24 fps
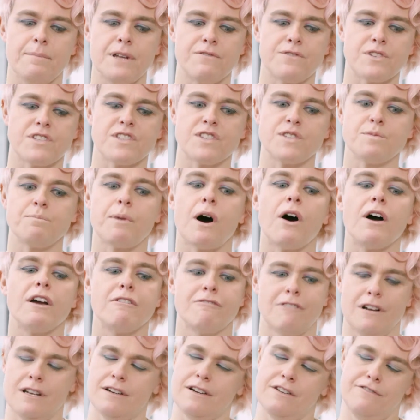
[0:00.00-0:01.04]
bit of a
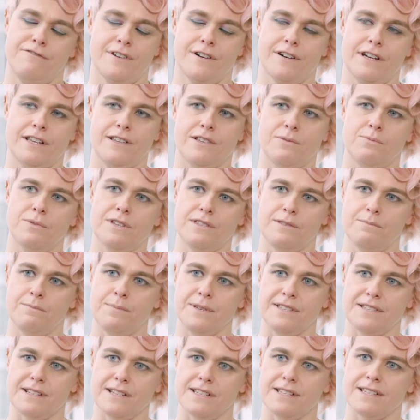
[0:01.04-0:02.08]
spiral I find with
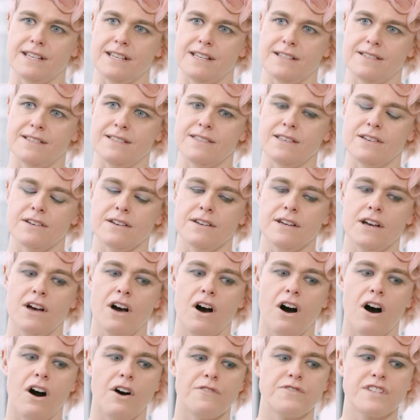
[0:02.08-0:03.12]
businesses that
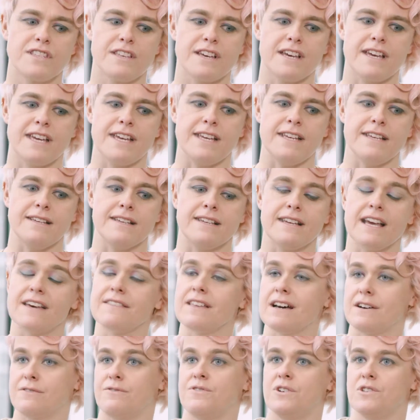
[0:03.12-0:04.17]
after they get
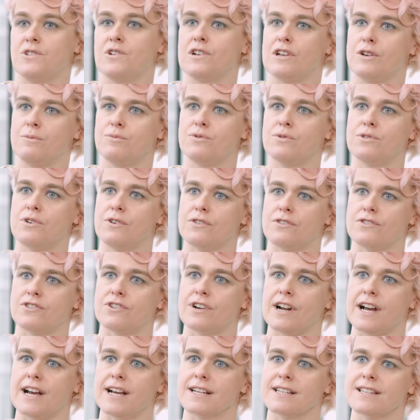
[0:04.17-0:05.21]
that first global
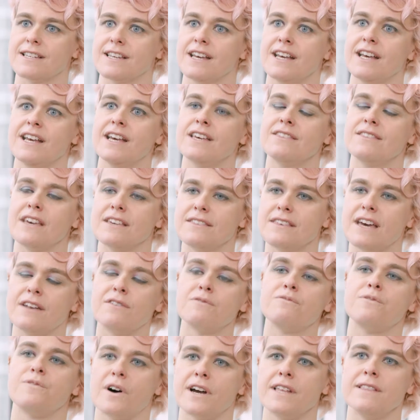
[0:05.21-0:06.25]
contract, they
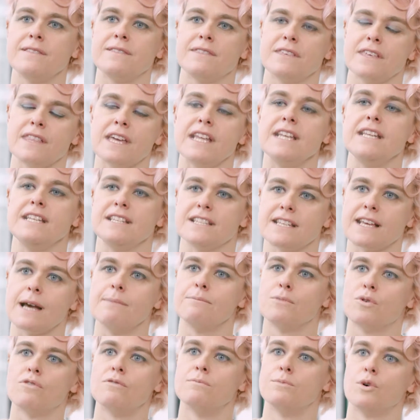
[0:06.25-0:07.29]
then find that they need to get
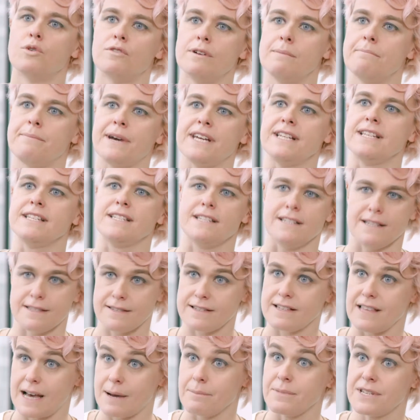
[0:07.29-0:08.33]
more and more embedded
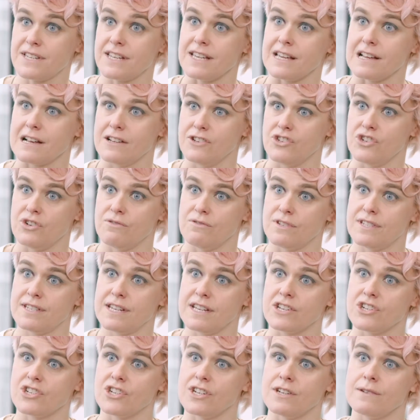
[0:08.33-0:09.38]
into that particular
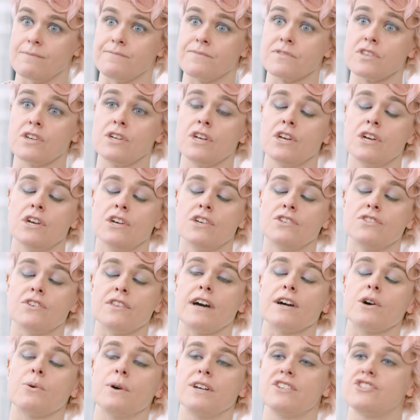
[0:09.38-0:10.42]
jurisdiction. So
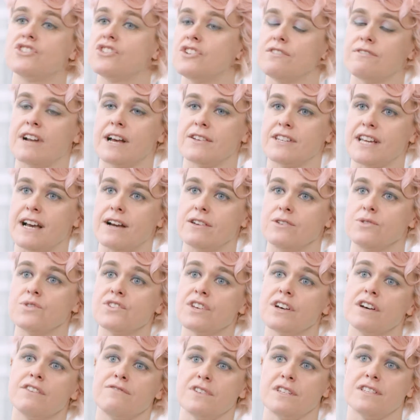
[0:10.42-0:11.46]
that question around how you
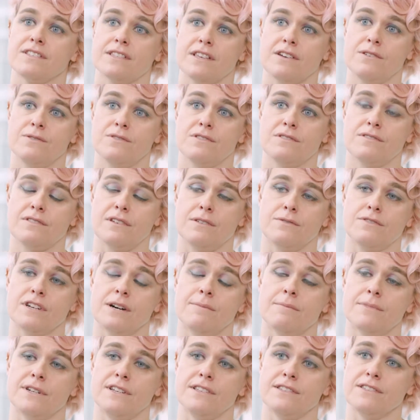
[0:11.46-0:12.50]
service those
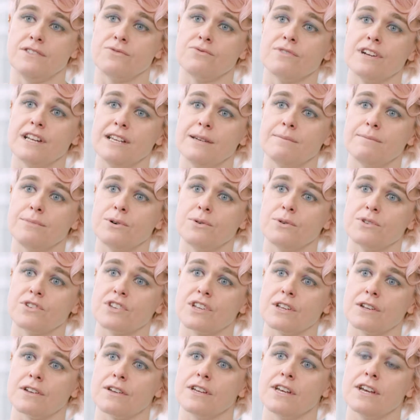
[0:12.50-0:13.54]
companies is really
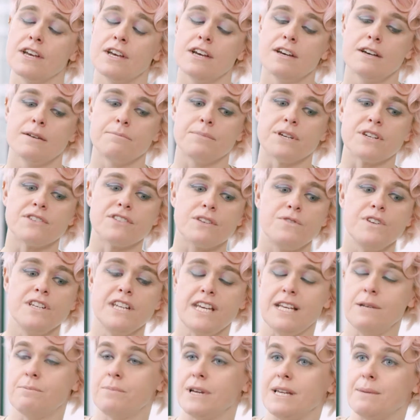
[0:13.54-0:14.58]
important, because if you
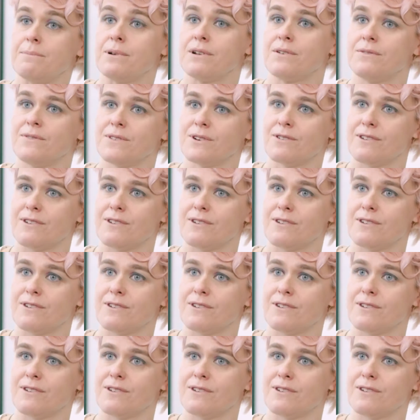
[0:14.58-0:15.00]
need people on the